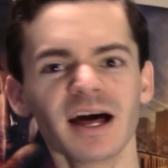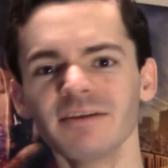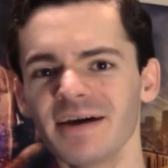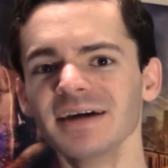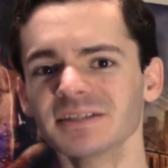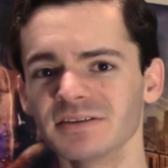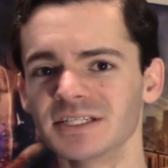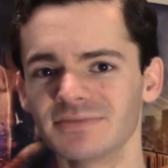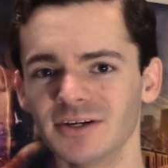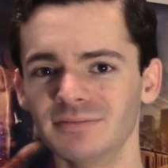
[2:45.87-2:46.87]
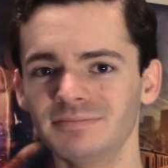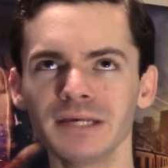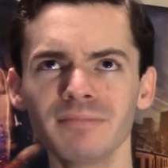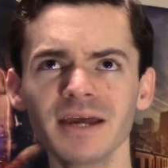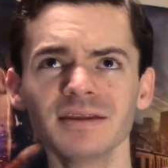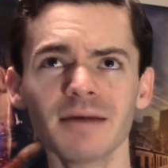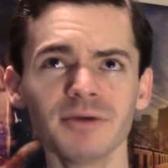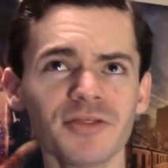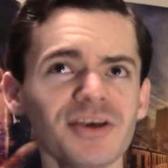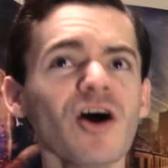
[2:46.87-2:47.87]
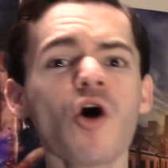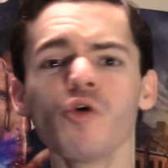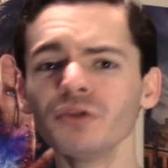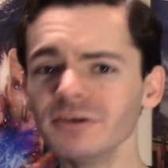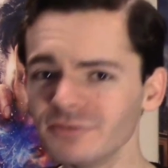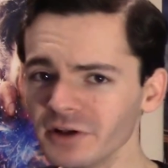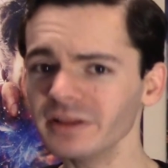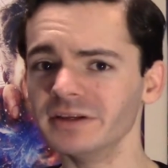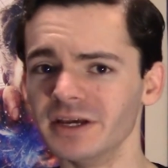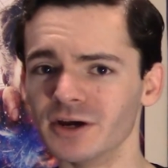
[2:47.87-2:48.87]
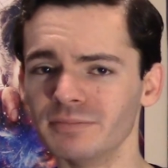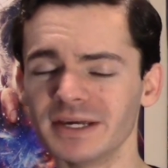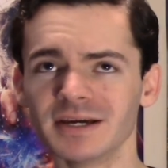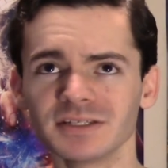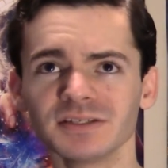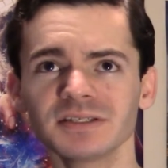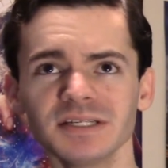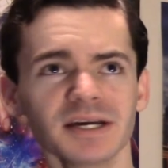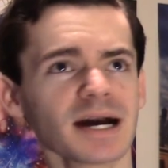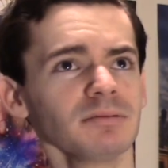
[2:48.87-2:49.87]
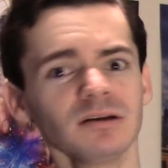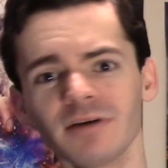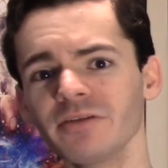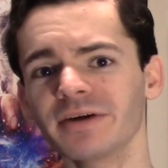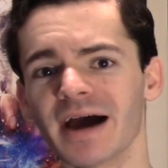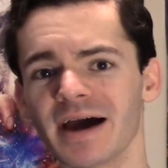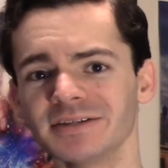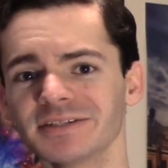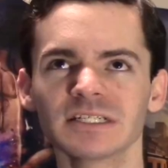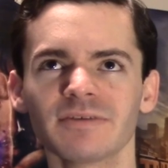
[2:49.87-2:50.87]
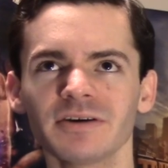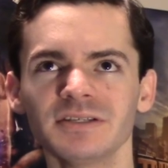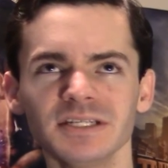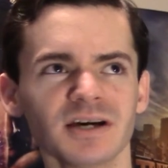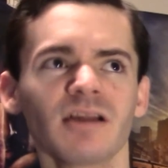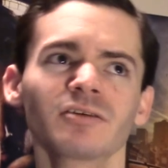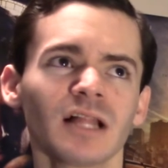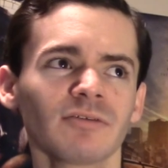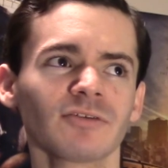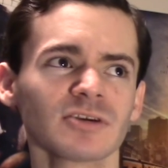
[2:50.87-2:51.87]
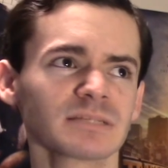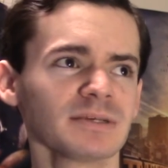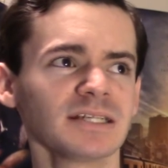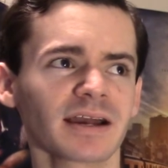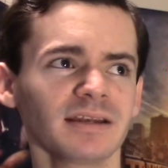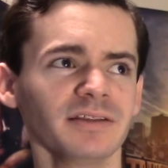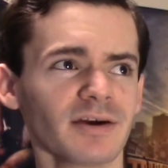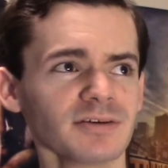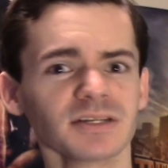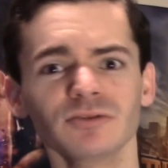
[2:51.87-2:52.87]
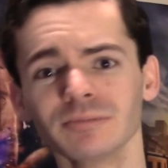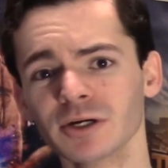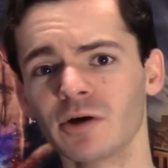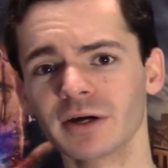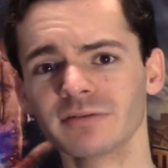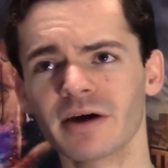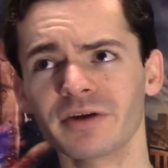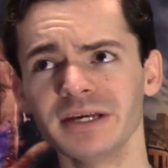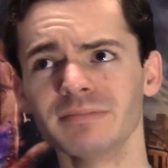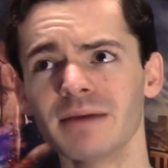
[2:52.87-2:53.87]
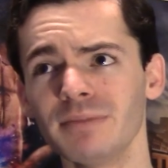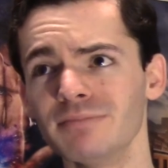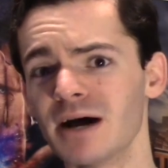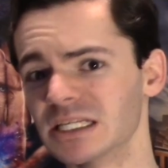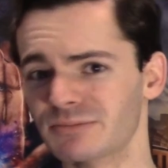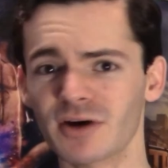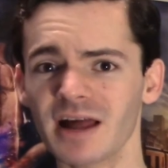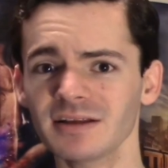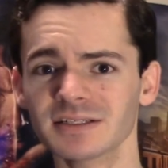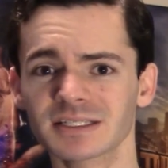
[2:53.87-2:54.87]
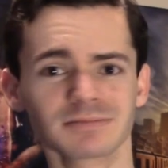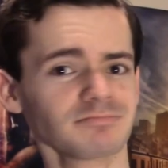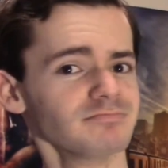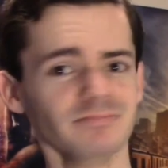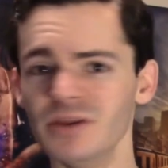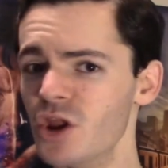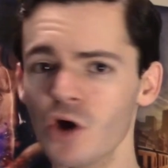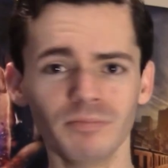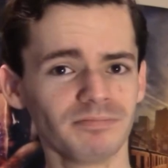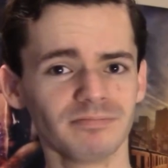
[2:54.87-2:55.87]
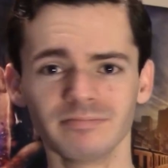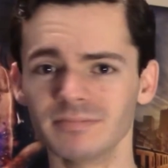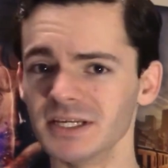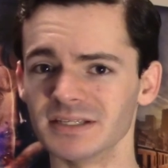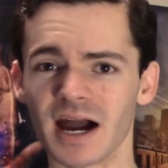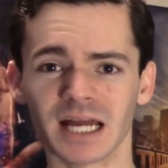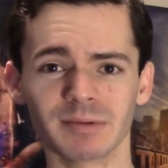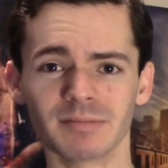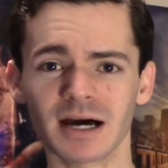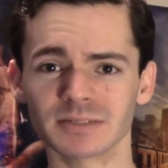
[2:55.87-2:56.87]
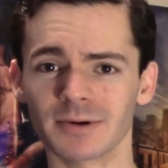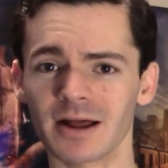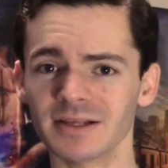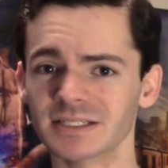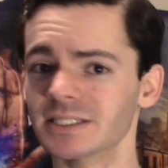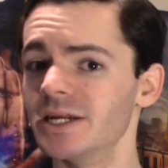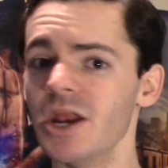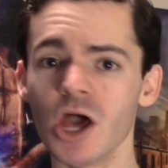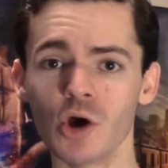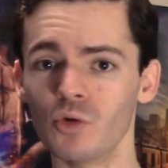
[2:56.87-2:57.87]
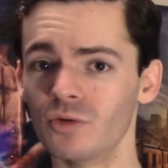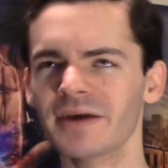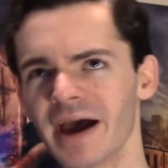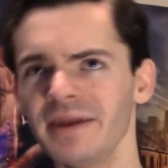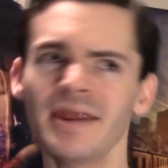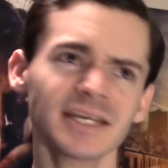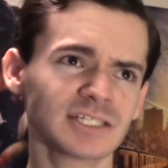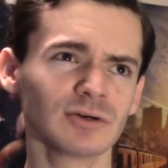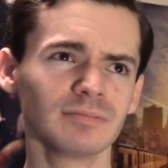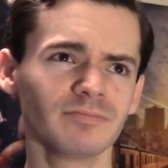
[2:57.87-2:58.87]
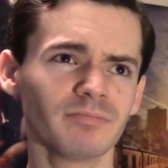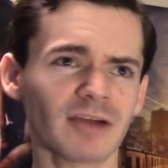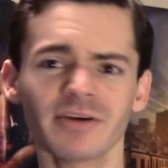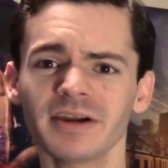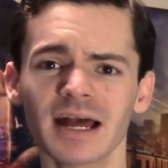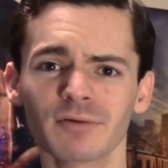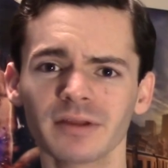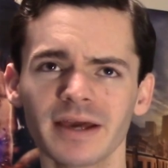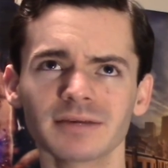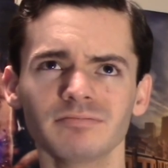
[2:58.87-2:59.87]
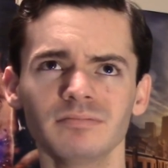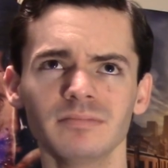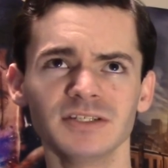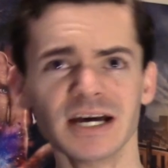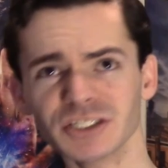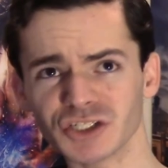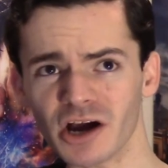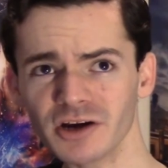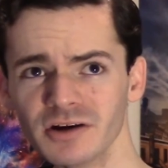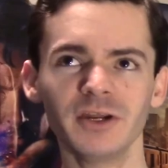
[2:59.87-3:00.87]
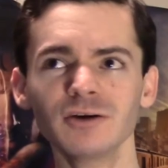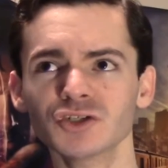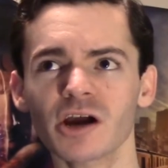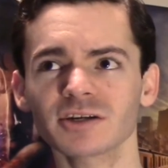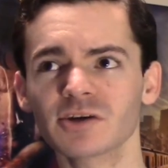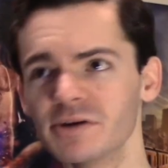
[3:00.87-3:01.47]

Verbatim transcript: a lot of ass in this film, but he might not be the only villain here because you see a couple of other guys. First of all, you see Donald Glover for a split second, and there was a rumor going around that he might be Miles Morales. Nope. He's not gonna be Miles Morales. No. And the guy next to him, my friend and I were like, is that Shocker? We know Shocker's